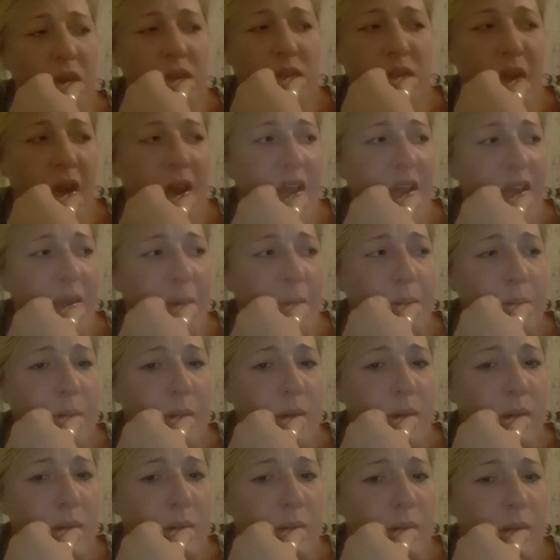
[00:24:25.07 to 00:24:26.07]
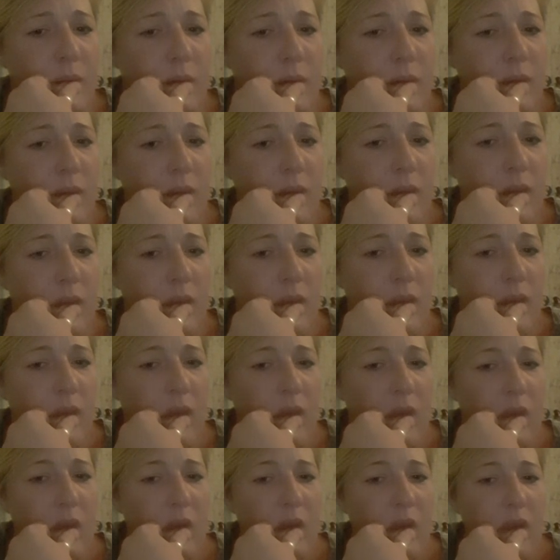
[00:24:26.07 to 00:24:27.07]
his name.
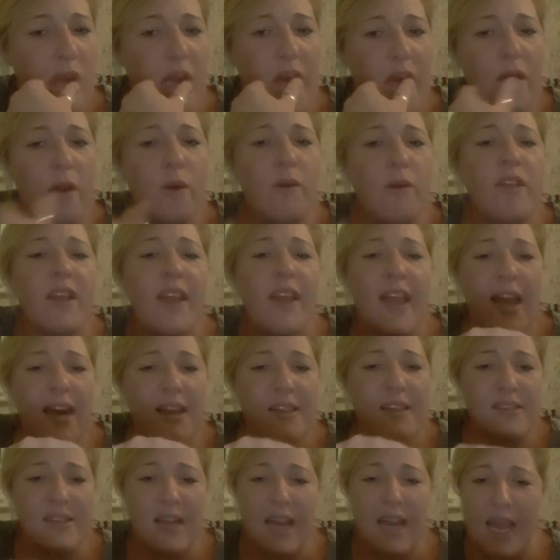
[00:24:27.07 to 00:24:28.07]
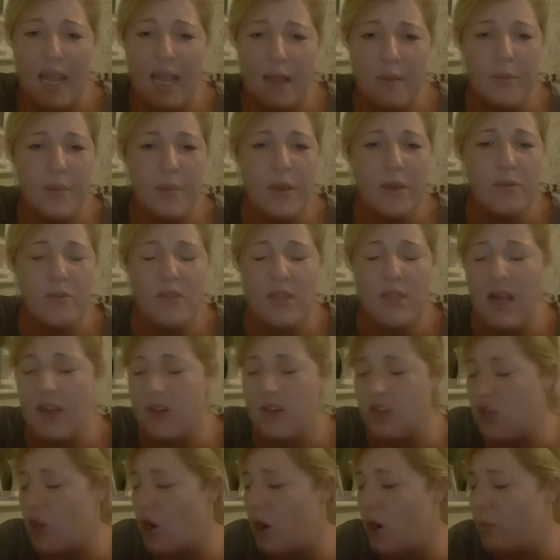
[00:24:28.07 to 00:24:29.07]
I know the killer's name. It was that
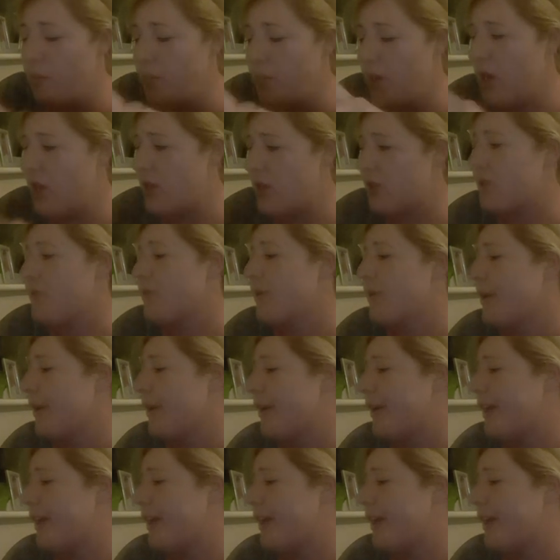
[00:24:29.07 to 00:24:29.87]
Sean Mercer who